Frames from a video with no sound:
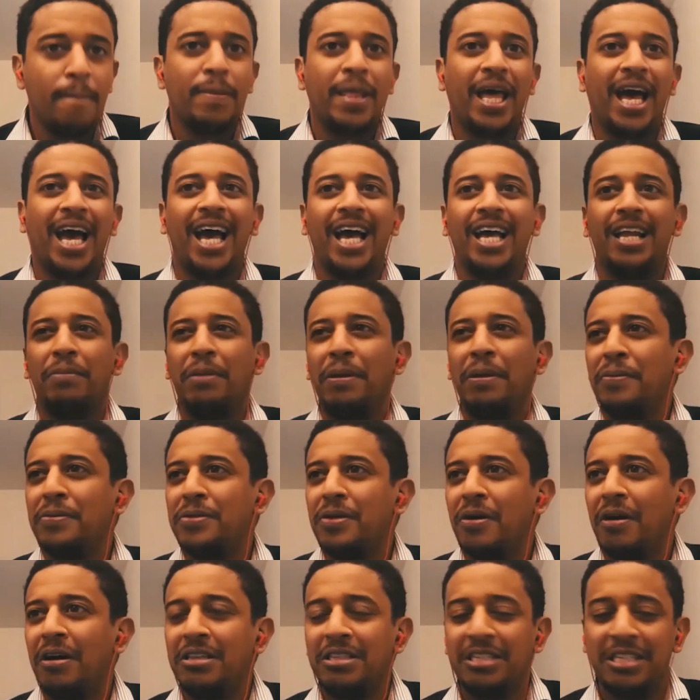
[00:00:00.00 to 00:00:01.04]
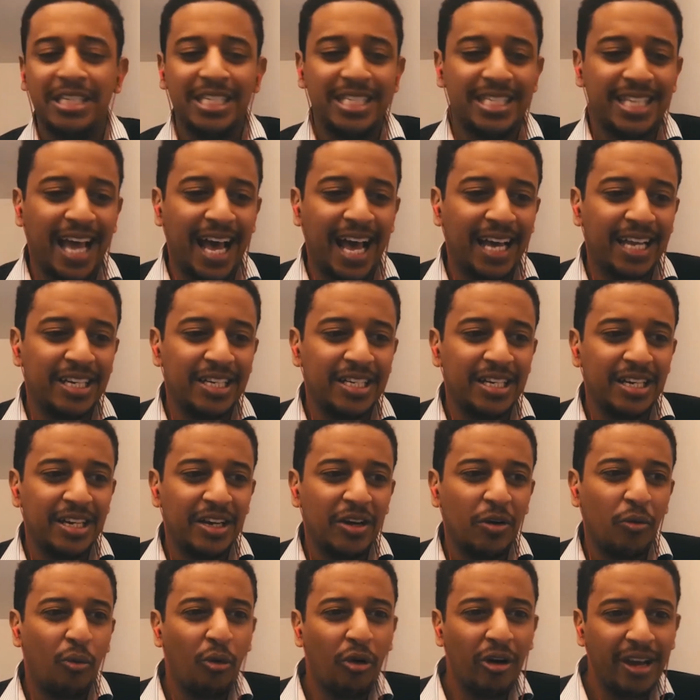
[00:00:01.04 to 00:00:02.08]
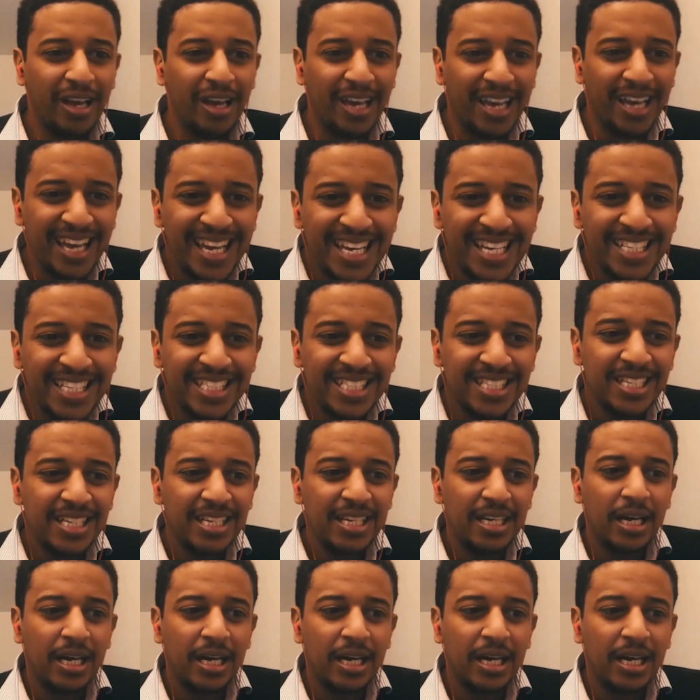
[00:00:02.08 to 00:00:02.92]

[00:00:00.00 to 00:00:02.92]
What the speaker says: and people don't understand what it is,